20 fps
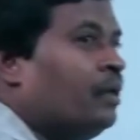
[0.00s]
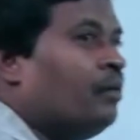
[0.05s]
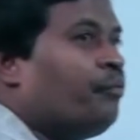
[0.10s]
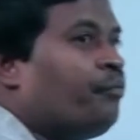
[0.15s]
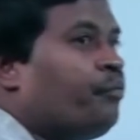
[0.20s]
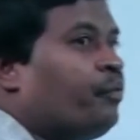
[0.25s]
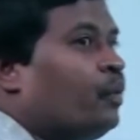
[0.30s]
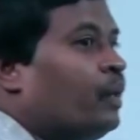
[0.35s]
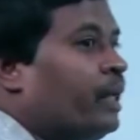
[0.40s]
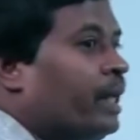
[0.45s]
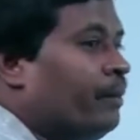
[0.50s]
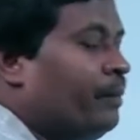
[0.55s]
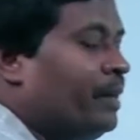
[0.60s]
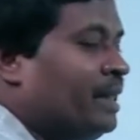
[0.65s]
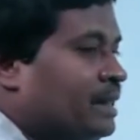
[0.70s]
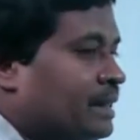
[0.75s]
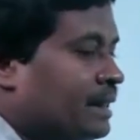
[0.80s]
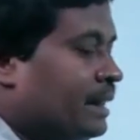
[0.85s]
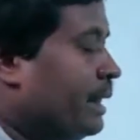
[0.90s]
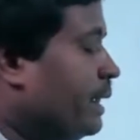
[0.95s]
Phloem
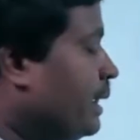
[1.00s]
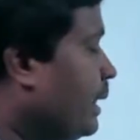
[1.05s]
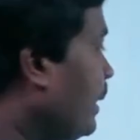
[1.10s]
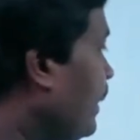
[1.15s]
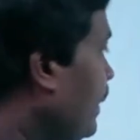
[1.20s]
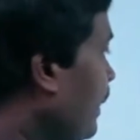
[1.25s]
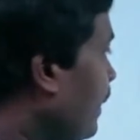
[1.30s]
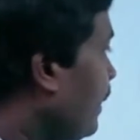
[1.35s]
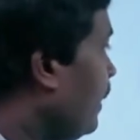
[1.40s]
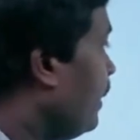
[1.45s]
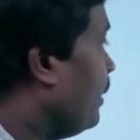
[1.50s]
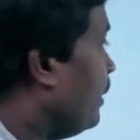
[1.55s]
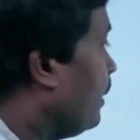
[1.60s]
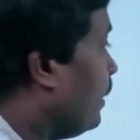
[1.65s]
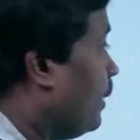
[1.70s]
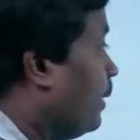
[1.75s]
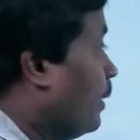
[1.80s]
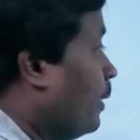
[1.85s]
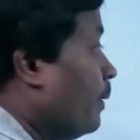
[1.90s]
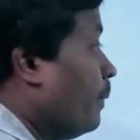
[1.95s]
is a
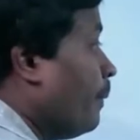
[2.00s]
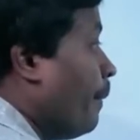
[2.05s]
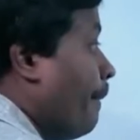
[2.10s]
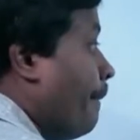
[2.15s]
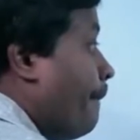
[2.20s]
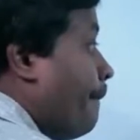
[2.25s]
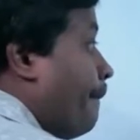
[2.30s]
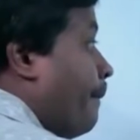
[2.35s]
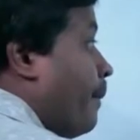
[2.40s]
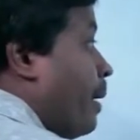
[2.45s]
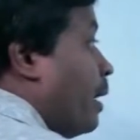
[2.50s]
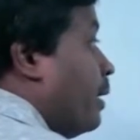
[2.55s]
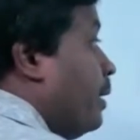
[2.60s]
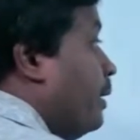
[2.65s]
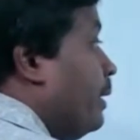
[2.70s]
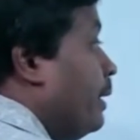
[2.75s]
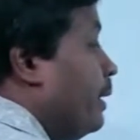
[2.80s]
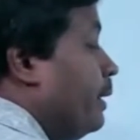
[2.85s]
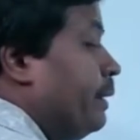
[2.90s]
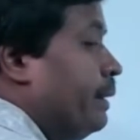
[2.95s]

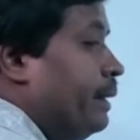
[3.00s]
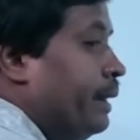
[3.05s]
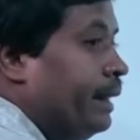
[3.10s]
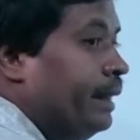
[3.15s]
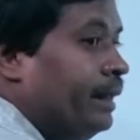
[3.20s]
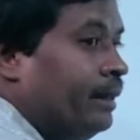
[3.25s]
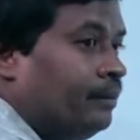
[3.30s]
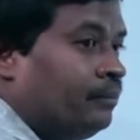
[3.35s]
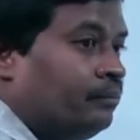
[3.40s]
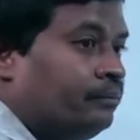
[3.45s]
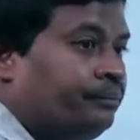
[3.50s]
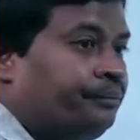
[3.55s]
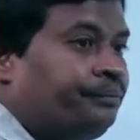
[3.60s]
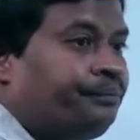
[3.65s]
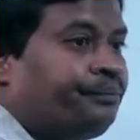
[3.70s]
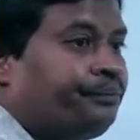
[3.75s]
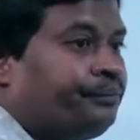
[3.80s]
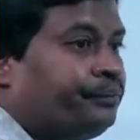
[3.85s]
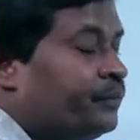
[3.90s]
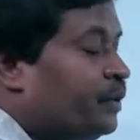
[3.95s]
conducting
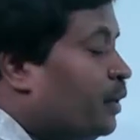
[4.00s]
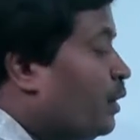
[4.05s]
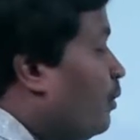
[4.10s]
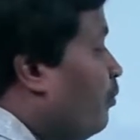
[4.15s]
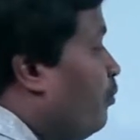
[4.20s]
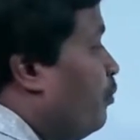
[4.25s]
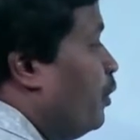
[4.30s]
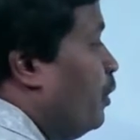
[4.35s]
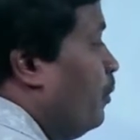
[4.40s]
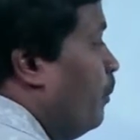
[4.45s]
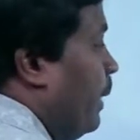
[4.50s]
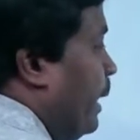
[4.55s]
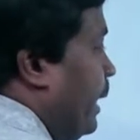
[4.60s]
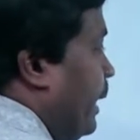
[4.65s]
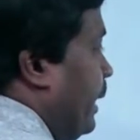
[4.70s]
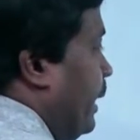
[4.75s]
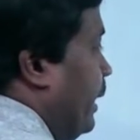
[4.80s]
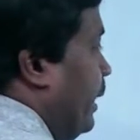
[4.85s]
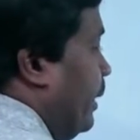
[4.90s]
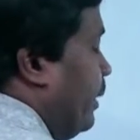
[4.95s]
food
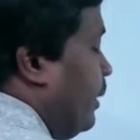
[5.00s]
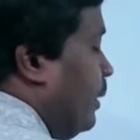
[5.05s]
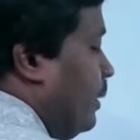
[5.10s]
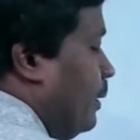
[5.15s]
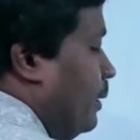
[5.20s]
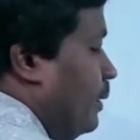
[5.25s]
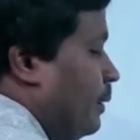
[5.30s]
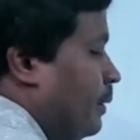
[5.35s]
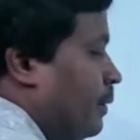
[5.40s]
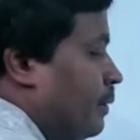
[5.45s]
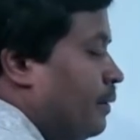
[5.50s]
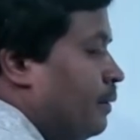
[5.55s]
material.